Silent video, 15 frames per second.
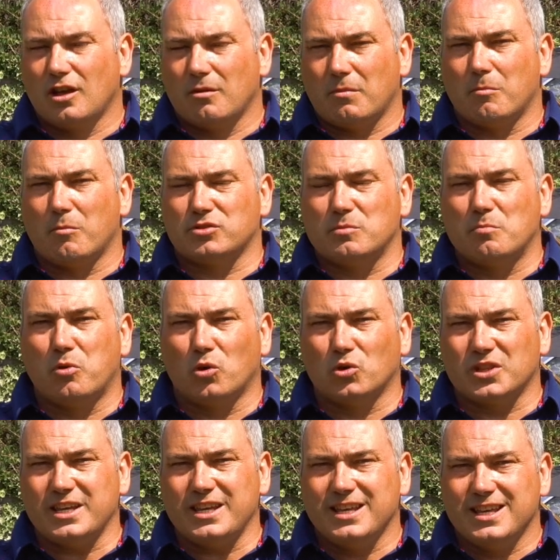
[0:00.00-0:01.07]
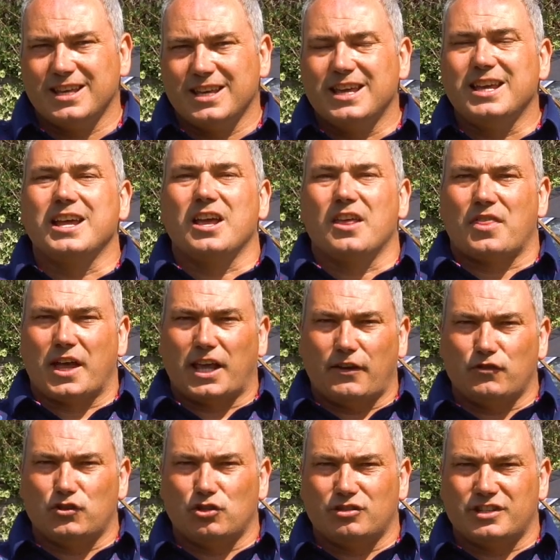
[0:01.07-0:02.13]
But most importantly, thank you
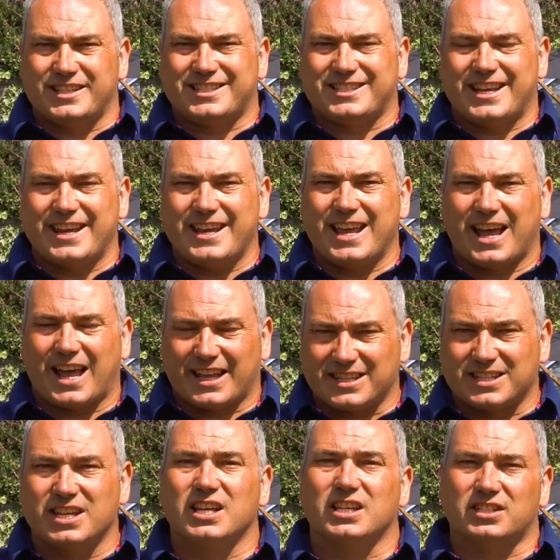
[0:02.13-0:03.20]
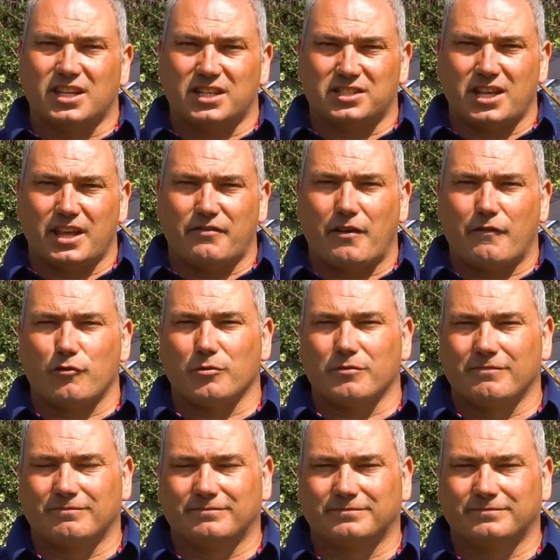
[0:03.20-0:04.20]
for tuning in today and stay safe, everyone.